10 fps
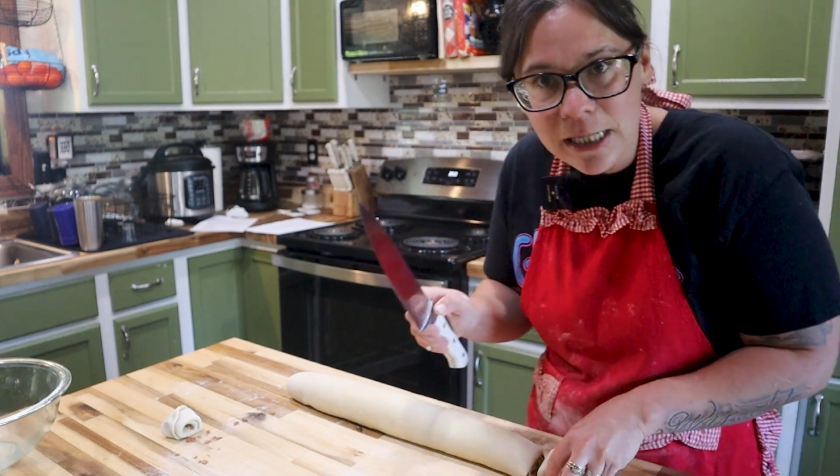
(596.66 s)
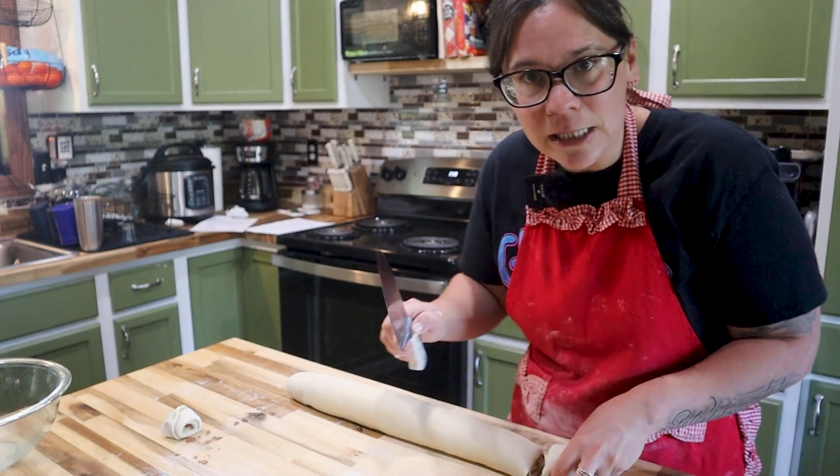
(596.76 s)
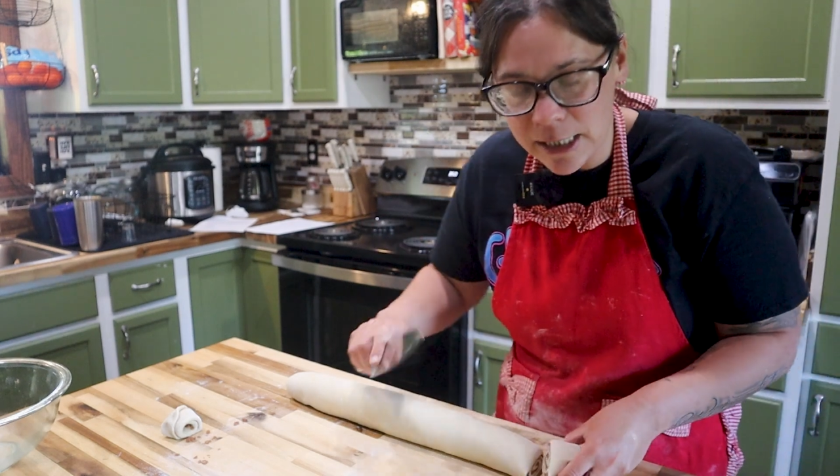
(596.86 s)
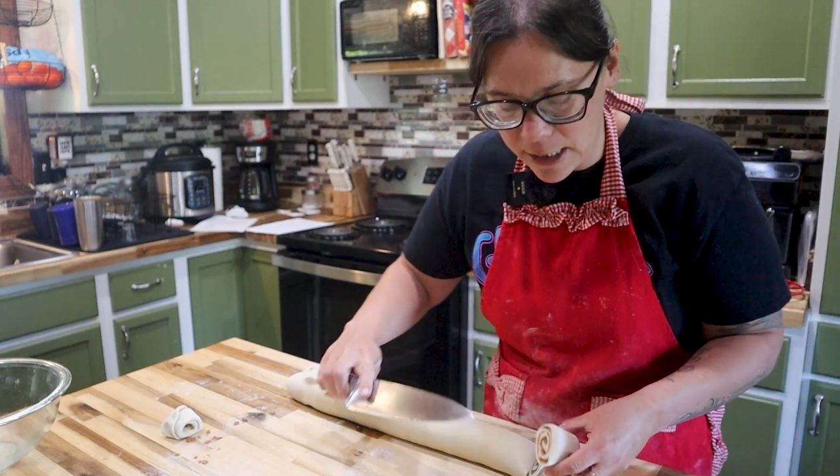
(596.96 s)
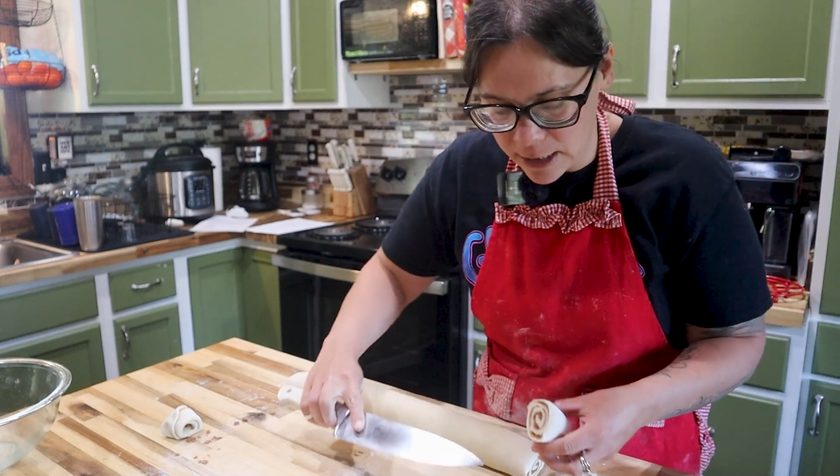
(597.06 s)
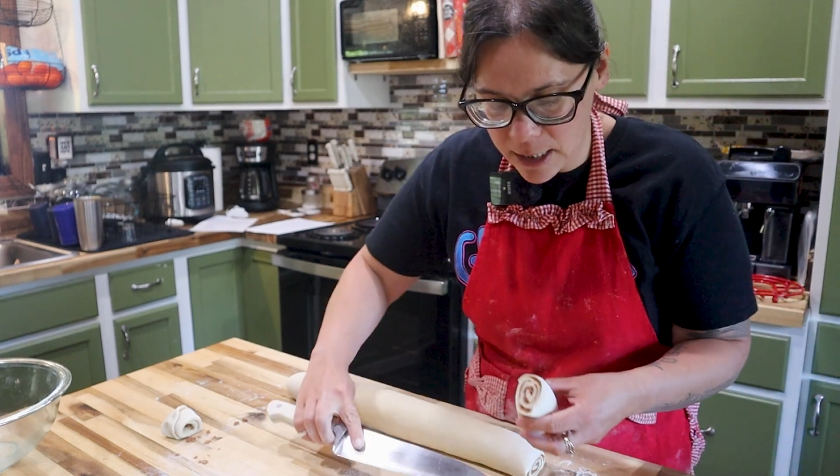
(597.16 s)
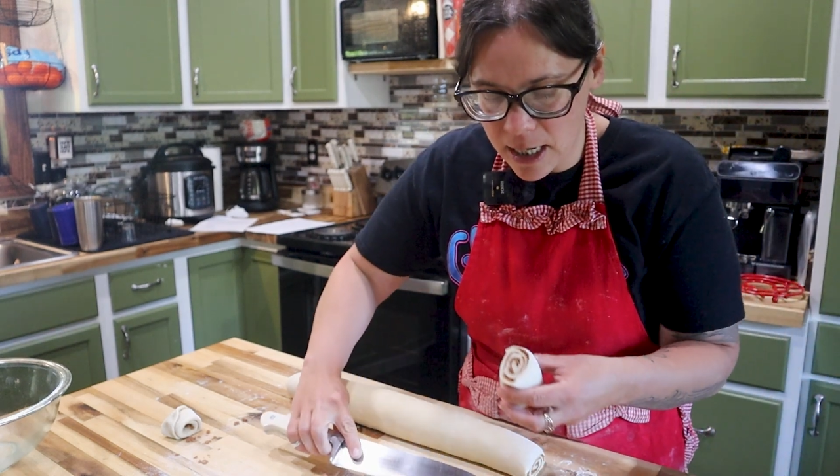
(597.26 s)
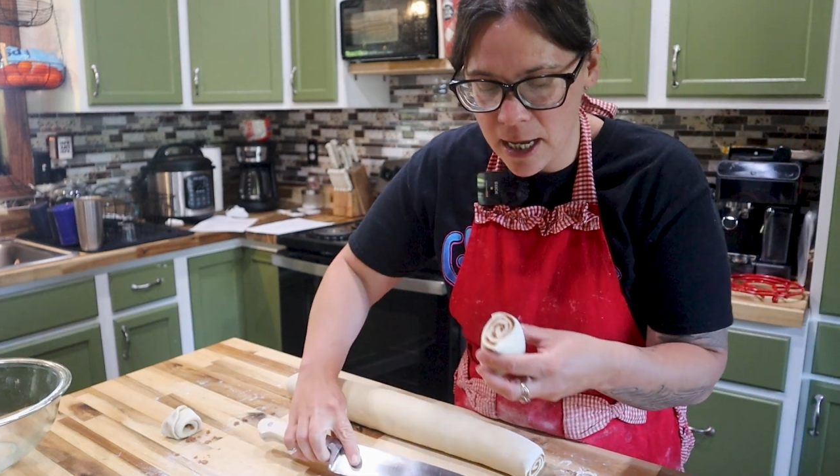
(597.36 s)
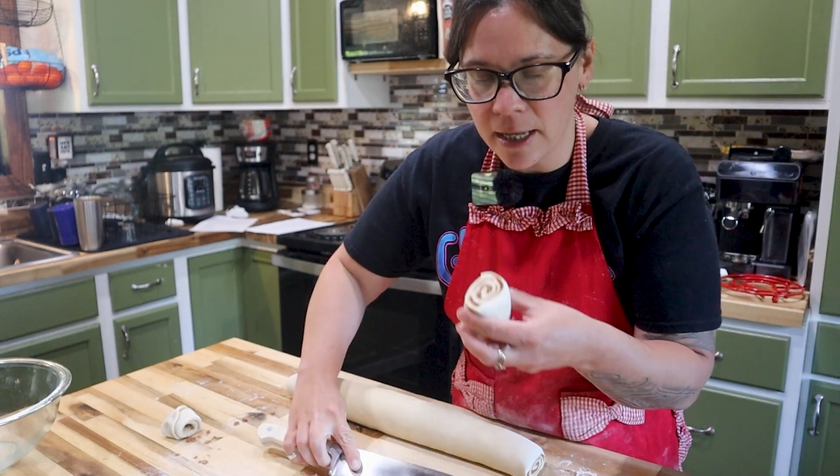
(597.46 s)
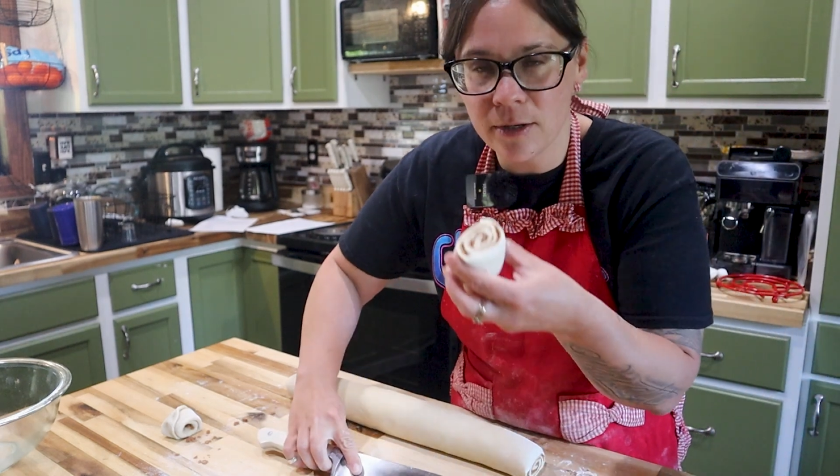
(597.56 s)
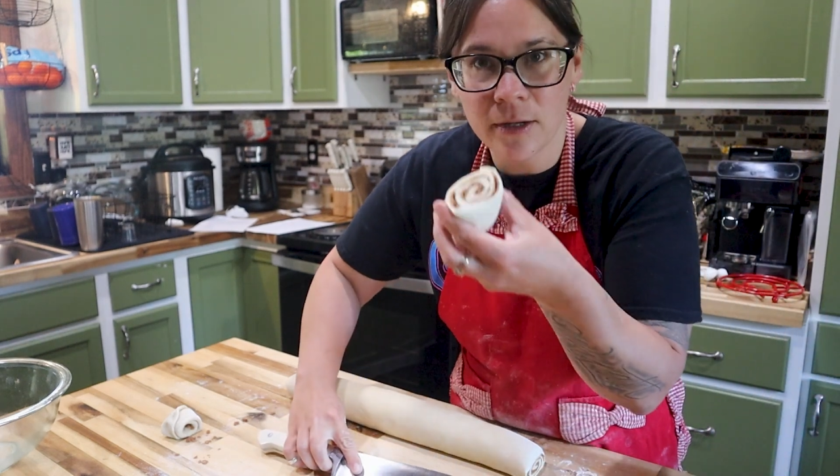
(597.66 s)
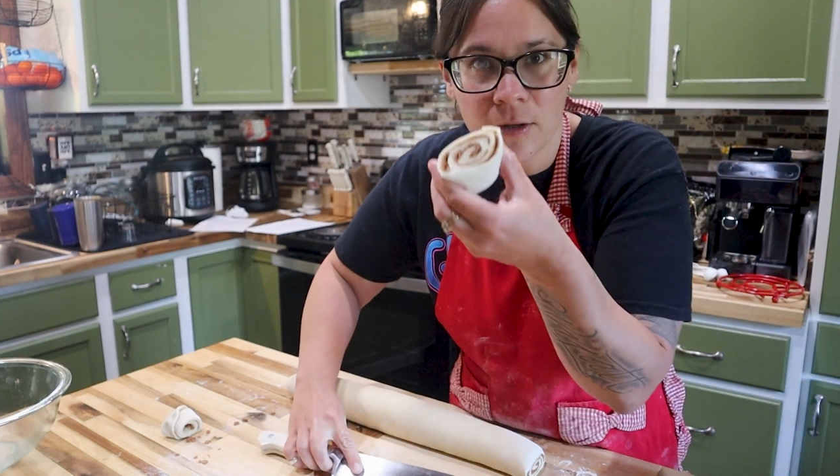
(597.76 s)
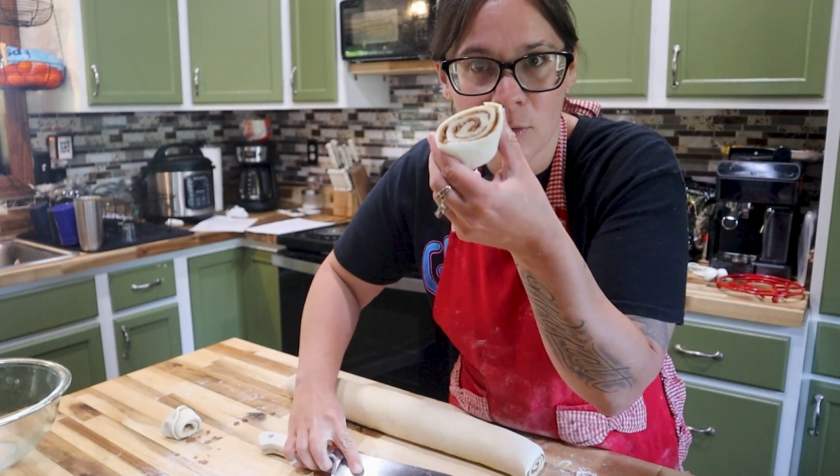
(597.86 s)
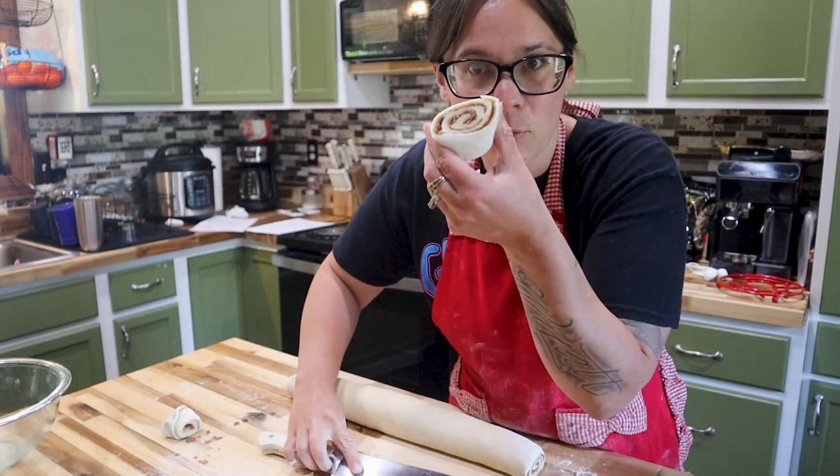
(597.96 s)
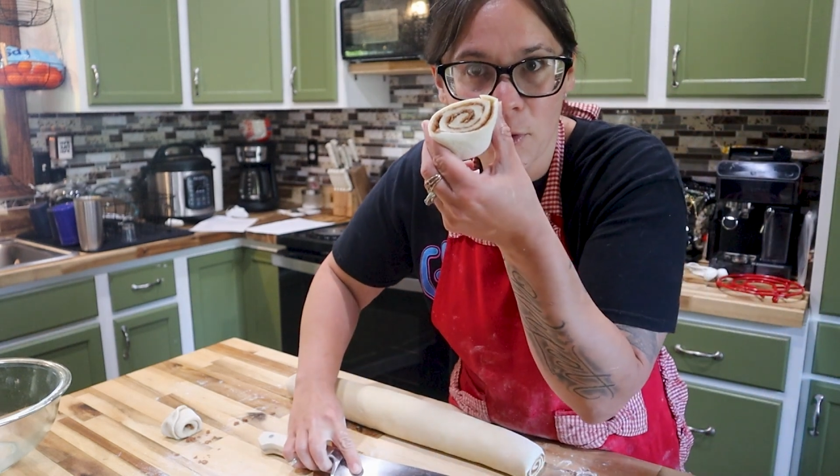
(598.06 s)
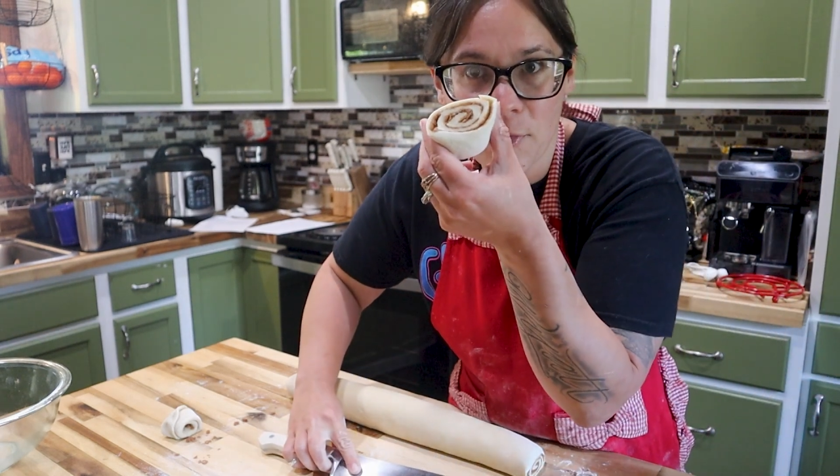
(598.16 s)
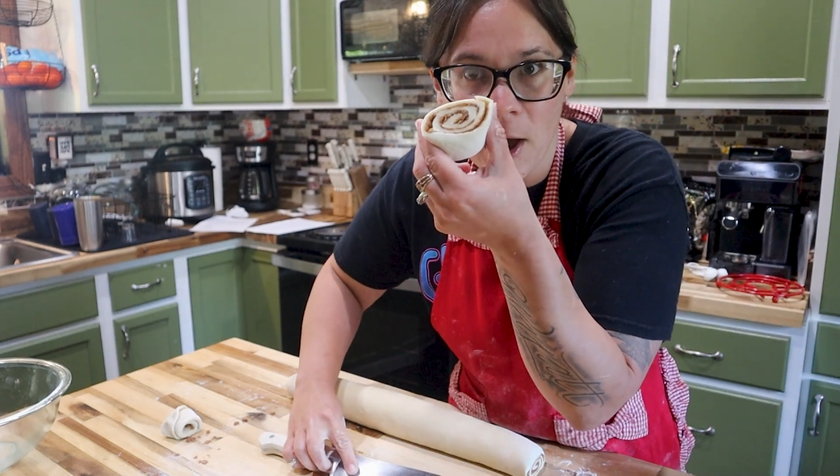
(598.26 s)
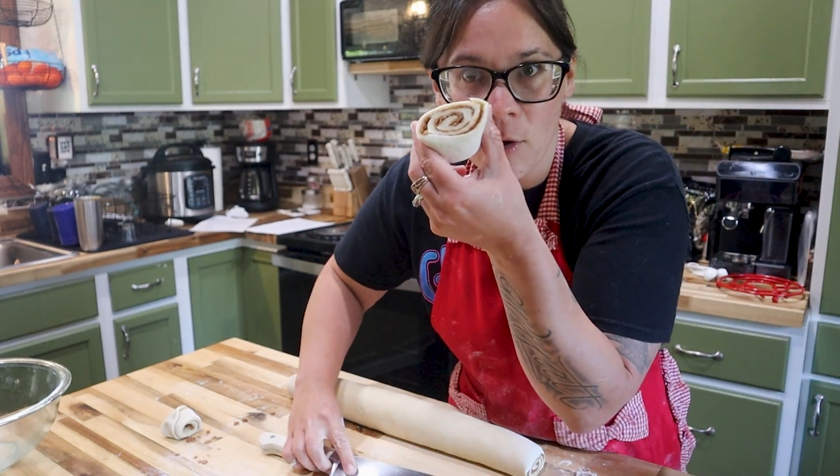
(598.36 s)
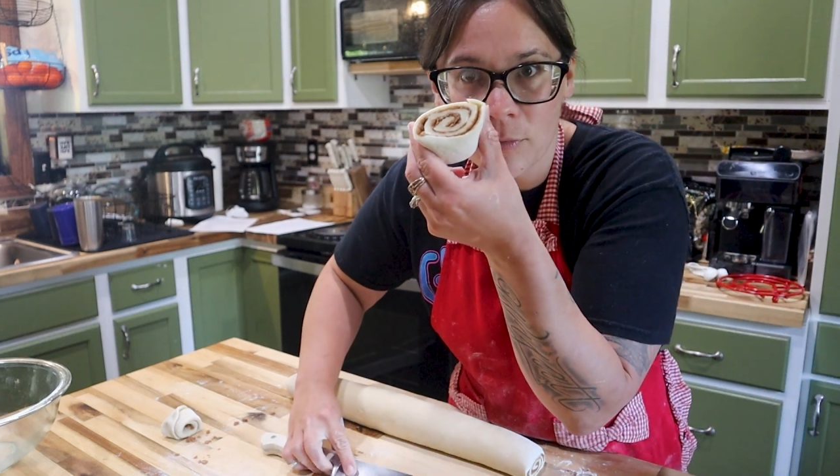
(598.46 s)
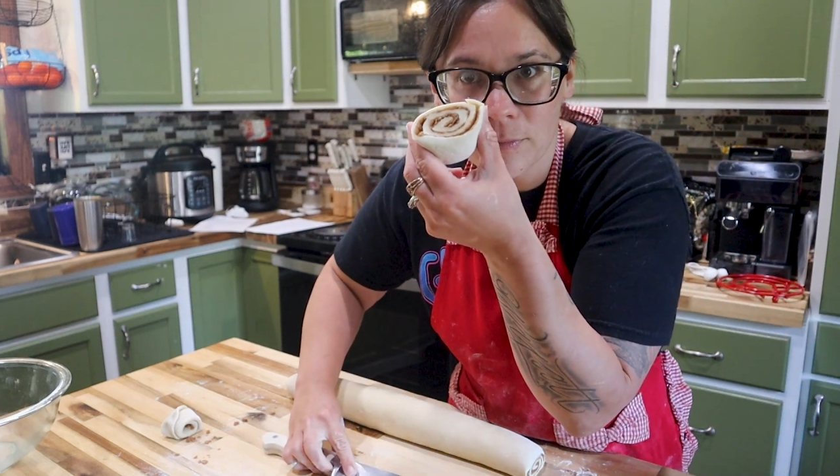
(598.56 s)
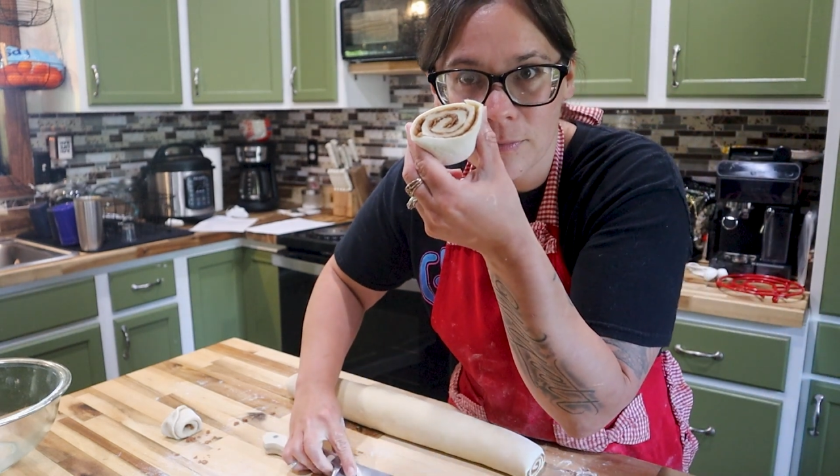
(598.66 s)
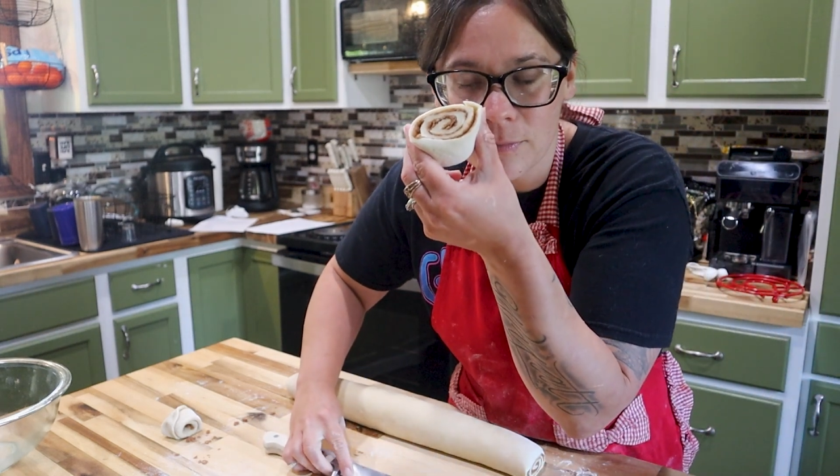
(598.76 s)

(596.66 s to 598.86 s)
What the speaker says: clean cut without